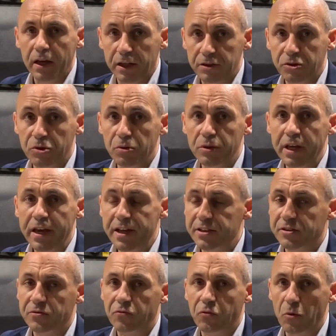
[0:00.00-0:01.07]
As soon
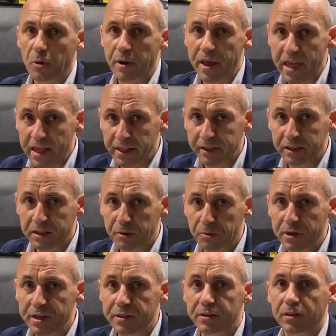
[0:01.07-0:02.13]
as, for any
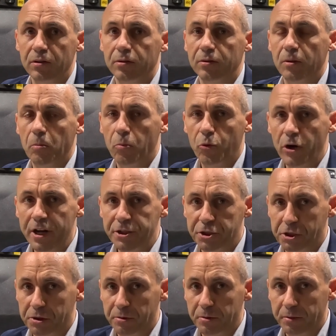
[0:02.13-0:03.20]
reason,
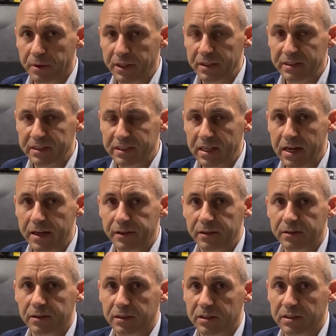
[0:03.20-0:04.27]
pressure inside
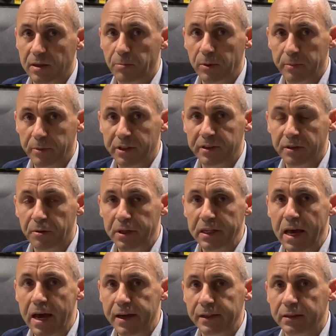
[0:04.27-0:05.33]
the supplementary
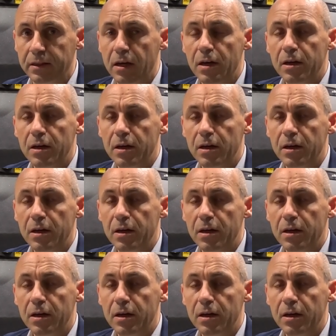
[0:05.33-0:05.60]
line